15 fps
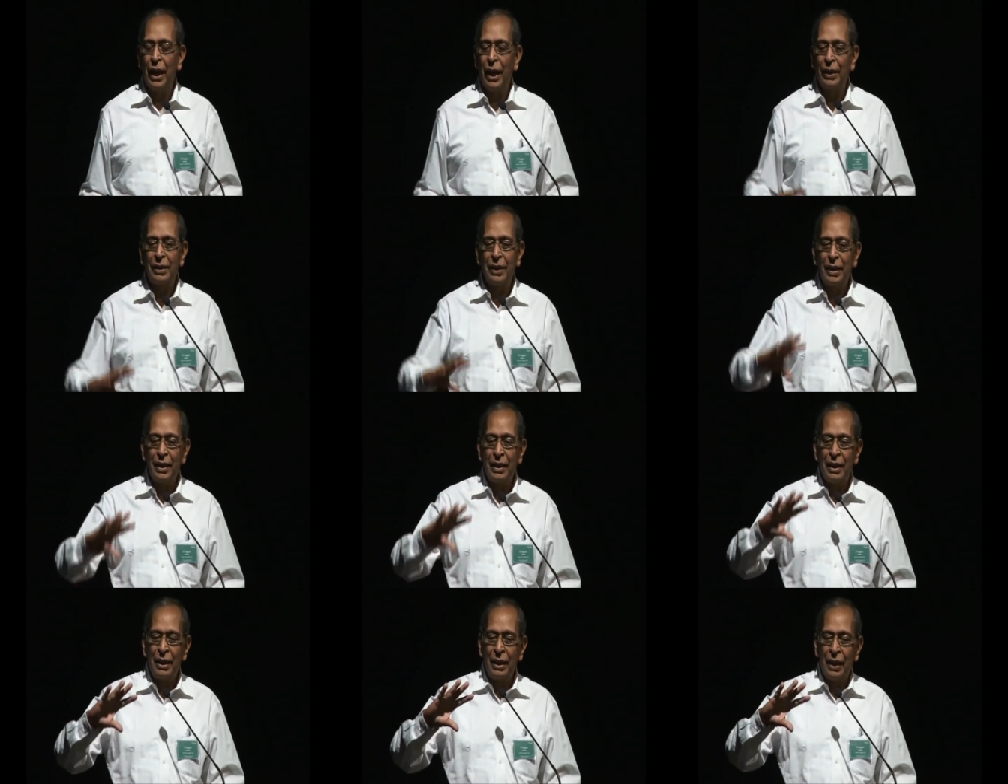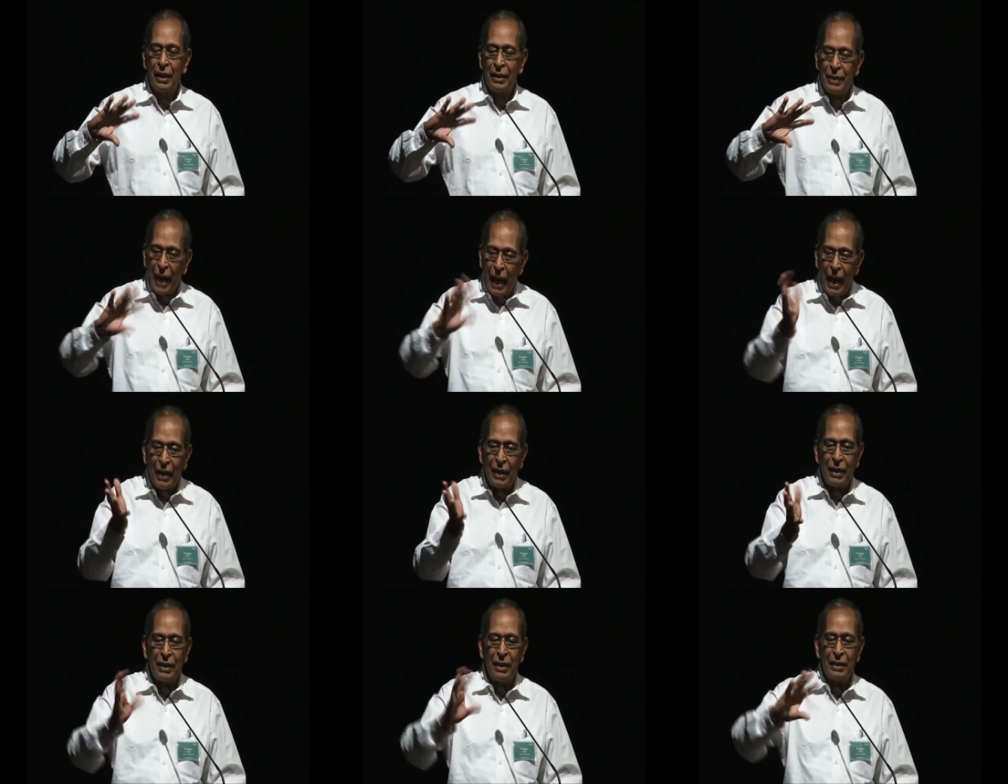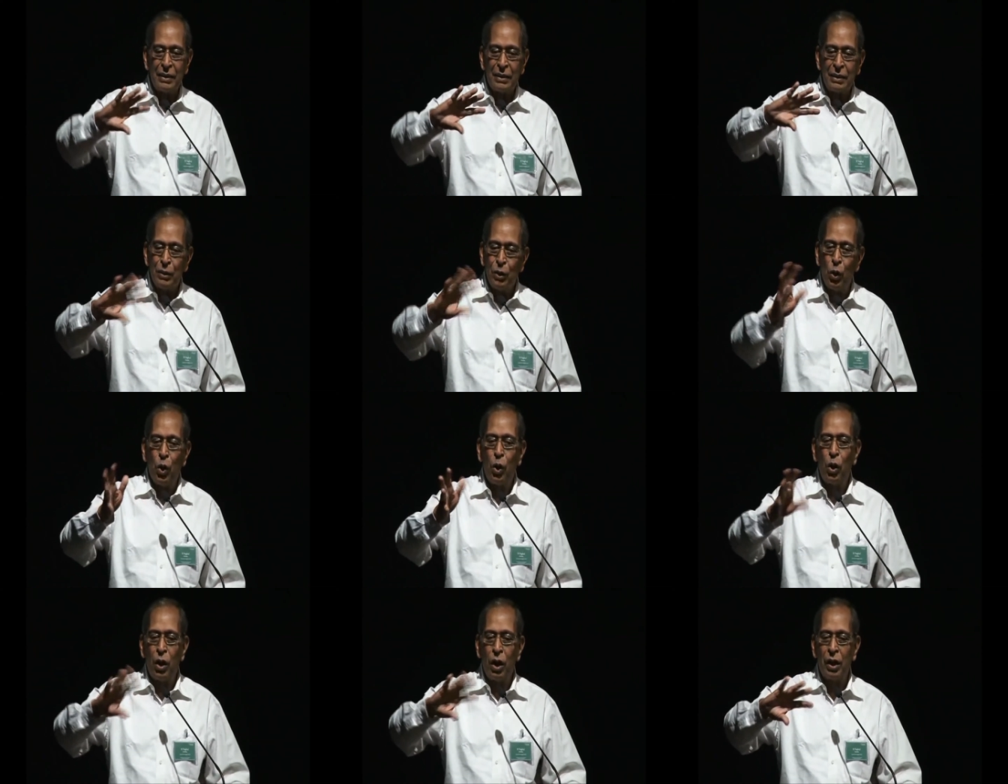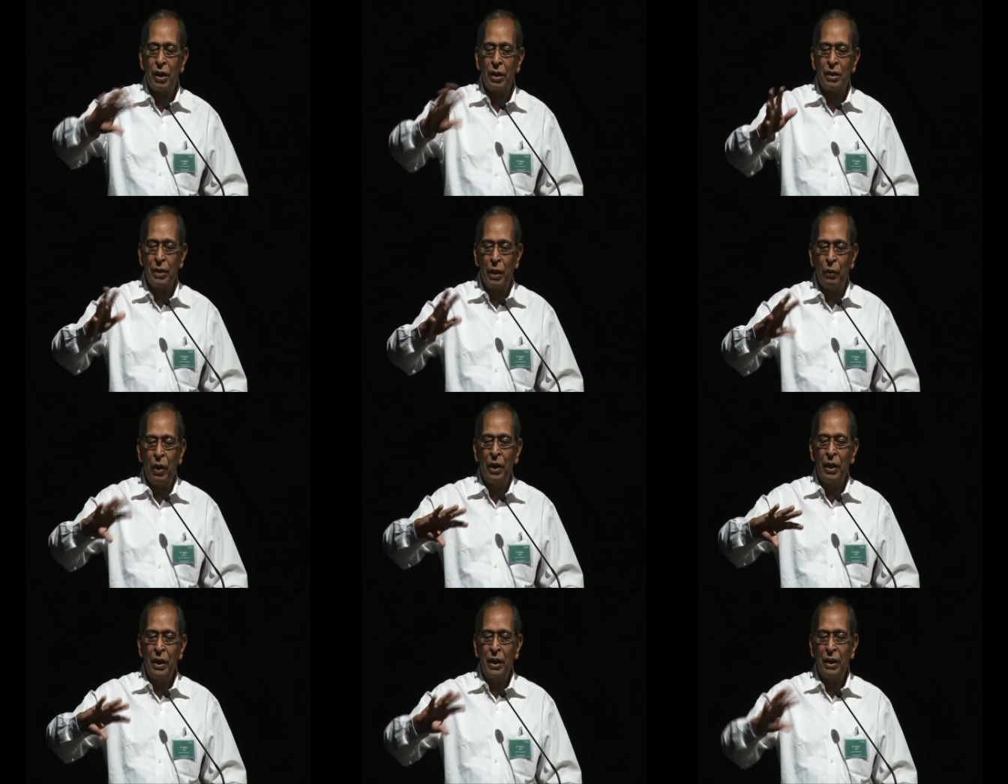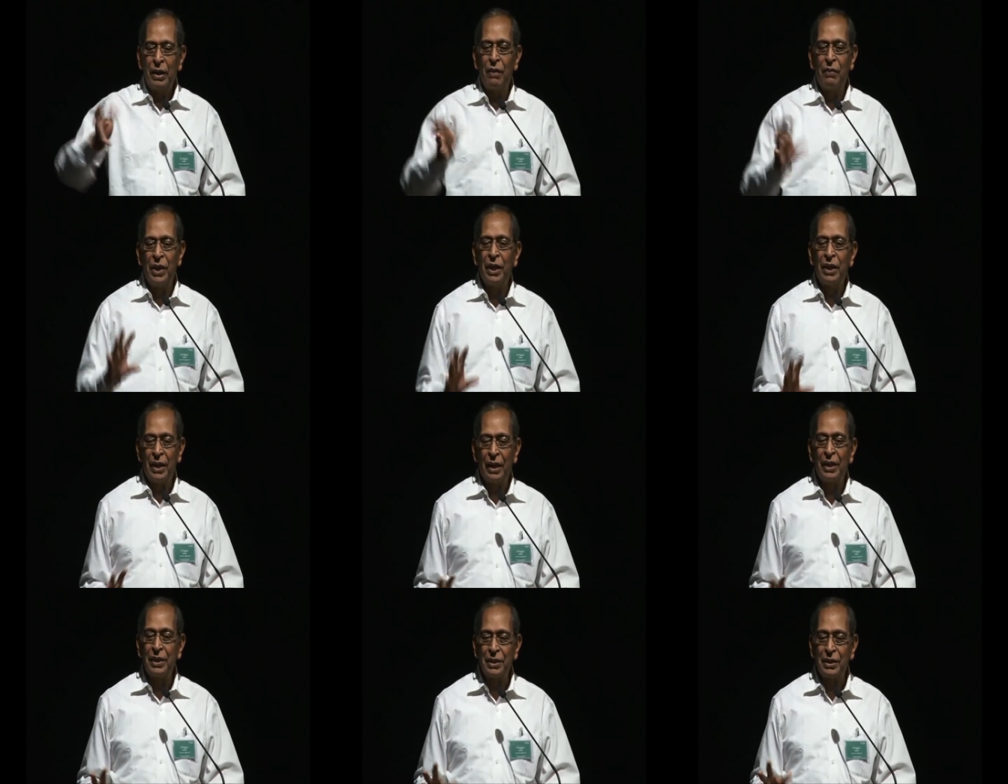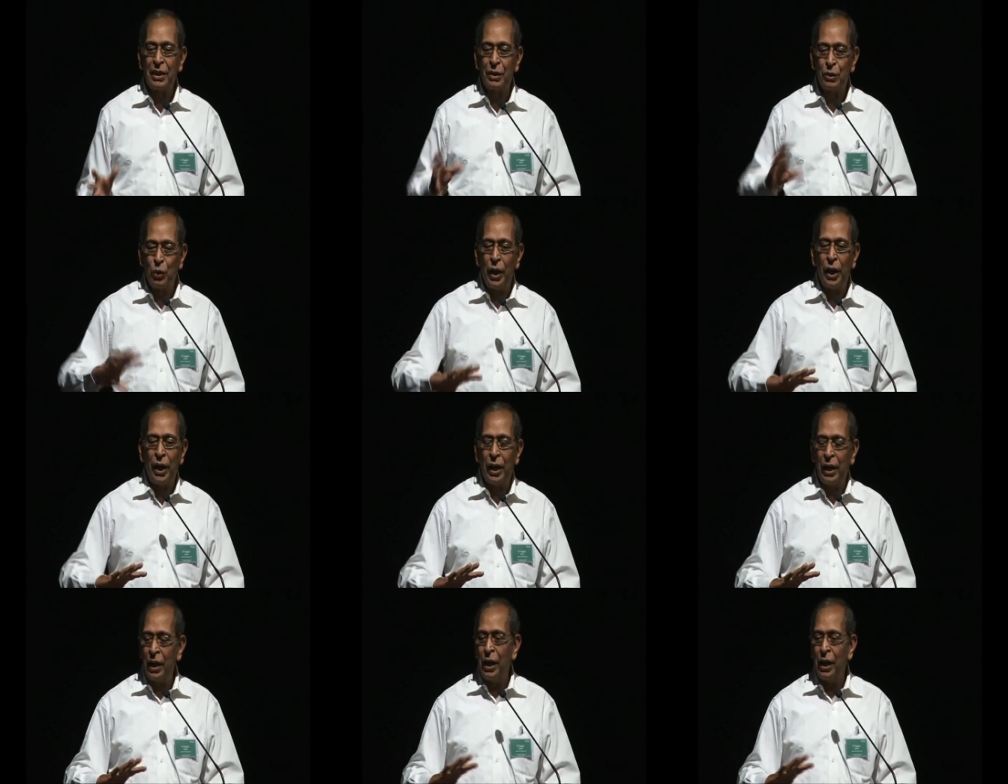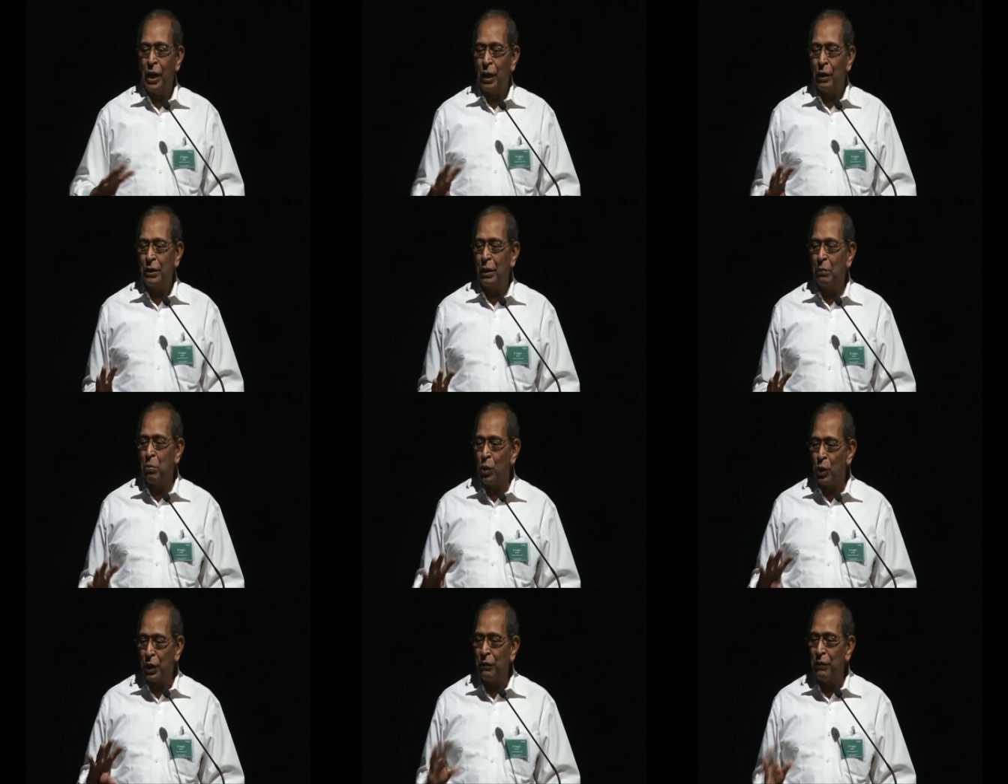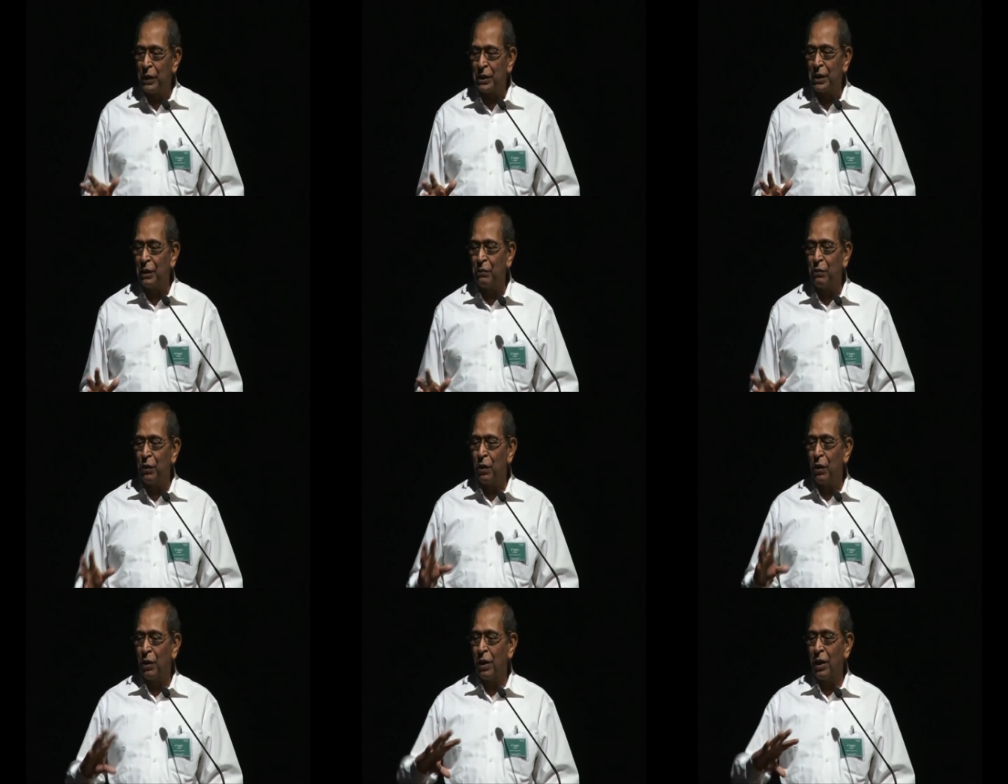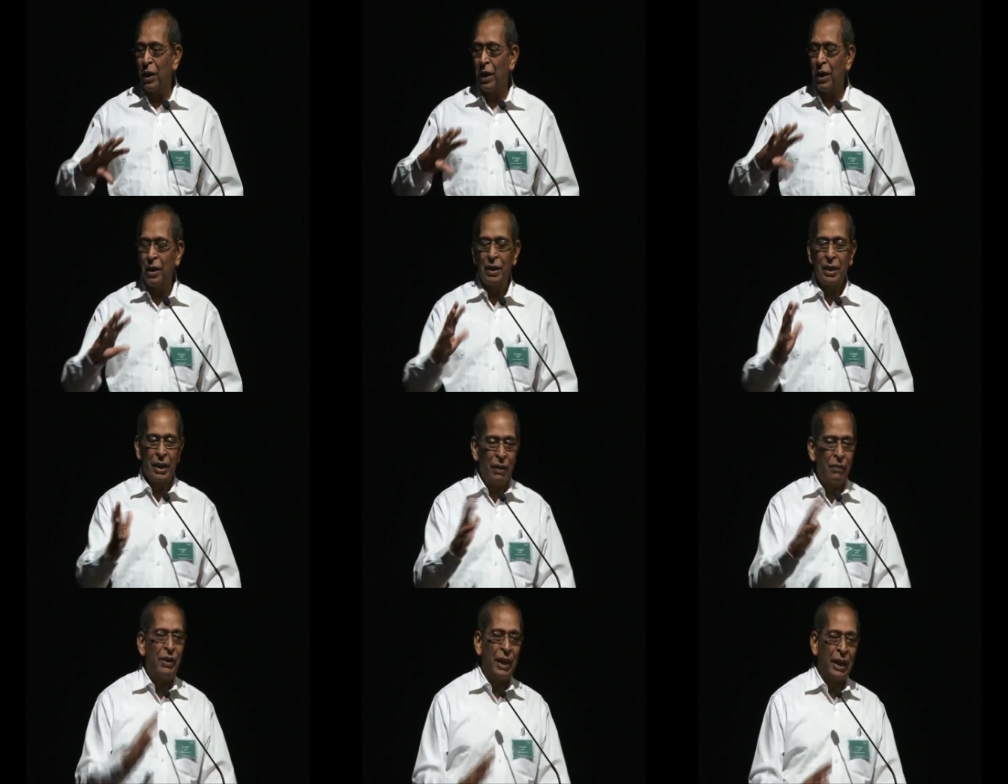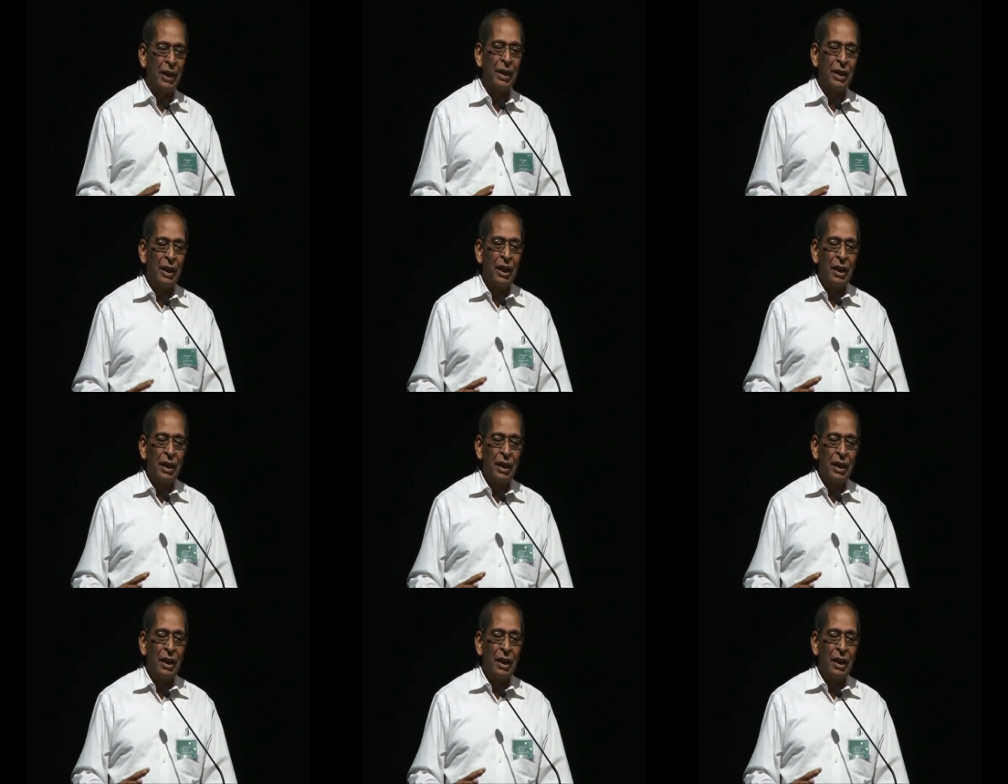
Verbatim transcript: I think that is no longer the governing condition. Today the motivation for uh, giving